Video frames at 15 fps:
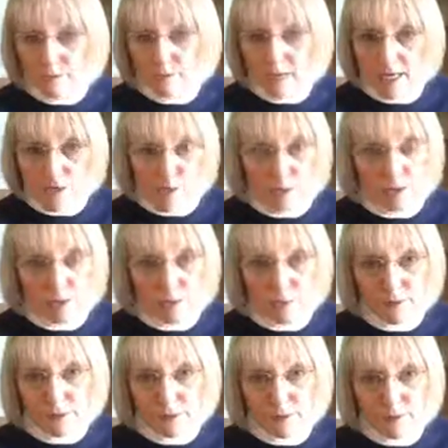Make sure
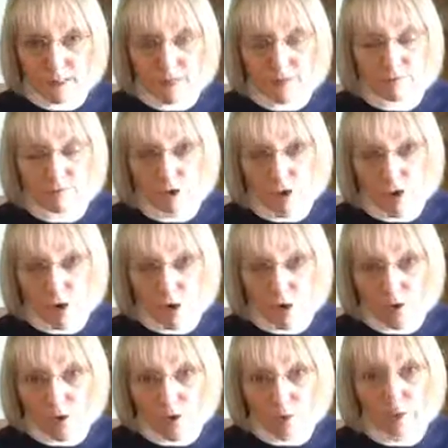when you leave
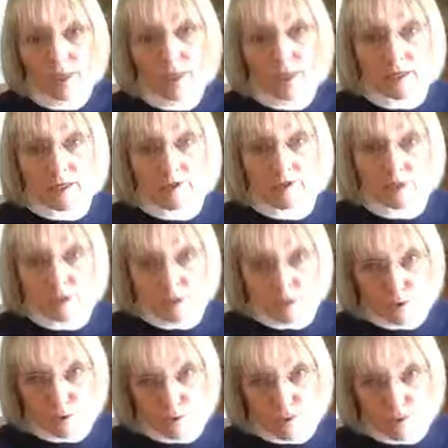all the
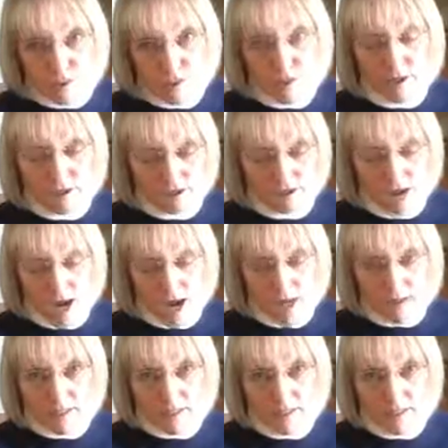doors are locked.